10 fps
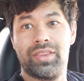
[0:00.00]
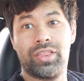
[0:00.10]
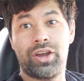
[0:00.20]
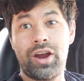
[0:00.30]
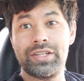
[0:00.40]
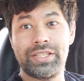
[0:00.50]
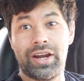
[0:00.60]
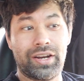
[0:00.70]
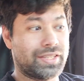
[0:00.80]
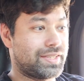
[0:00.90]
The car
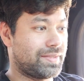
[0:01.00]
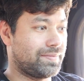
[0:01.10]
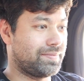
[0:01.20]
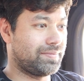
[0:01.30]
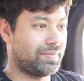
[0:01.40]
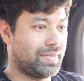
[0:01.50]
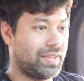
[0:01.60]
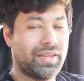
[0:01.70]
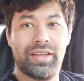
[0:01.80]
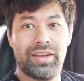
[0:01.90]
starts.
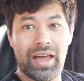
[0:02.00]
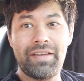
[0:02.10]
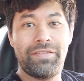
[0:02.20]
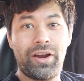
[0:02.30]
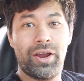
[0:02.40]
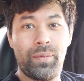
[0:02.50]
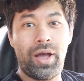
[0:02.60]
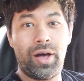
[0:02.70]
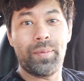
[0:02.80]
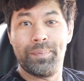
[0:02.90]
Not very
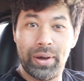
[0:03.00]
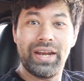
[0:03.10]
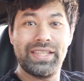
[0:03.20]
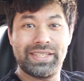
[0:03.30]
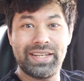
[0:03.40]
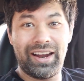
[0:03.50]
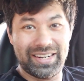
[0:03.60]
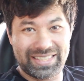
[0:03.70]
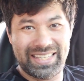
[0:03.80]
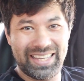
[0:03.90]
well, but it
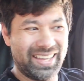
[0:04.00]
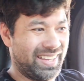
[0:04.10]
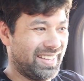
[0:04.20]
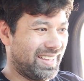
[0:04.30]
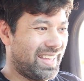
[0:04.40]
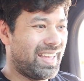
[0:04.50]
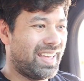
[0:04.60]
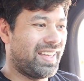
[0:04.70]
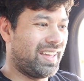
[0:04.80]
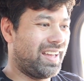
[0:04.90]
starts.
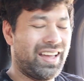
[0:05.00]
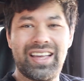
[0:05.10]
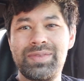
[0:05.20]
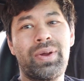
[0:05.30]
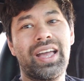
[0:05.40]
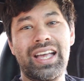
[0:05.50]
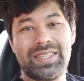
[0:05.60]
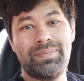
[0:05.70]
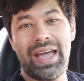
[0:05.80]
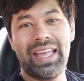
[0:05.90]
It's probably got
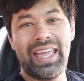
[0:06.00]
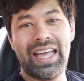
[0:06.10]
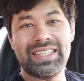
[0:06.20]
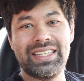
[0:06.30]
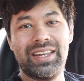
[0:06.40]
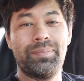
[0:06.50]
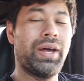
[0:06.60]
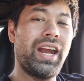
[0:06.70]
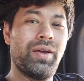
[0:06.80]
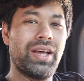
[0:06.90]
some bad gas in it.
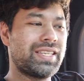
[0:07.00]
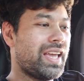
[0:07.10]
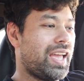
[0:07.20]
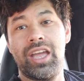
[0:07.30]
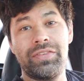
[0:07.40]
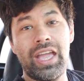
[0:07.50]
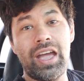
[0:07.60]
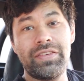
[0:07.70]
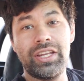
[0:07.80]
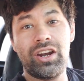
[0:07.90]
But anyways, if you
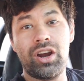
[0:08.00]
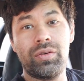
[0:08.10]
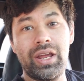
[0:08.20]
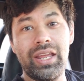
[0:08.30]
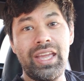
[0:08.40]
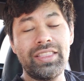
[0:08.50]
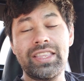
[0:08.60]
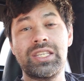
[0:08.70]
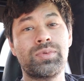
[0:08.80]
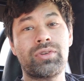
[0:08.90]
haven't yet already, hit
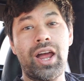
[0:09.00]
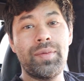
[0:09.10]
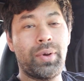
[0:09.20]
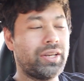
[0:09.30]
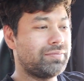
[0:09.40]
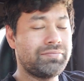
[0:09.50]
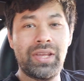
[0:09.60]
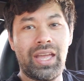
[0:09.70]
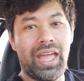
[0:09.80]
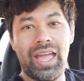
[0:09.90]
the subscribe button
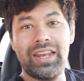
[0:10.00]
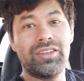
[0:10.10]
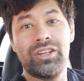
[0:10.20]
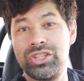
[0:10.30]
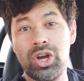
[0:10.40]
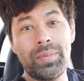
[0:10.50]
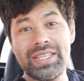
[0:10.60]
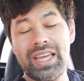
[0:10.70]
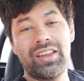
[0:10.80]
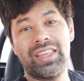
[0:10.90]
and don't
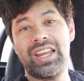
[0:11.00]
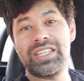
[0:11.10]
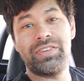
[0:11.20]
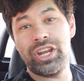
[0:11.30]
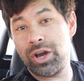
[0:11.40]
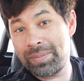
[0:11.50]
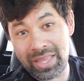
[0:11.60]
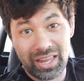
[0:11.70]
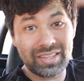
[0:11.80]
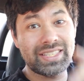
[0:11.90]
miss out on the next video.
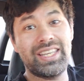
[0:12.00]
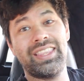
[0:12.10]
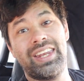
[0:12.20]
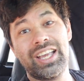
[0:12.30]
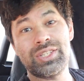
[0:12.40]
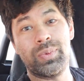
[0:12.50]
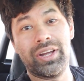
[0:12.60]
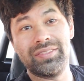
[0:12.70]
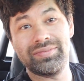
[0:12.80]
And I'll see you in the next one.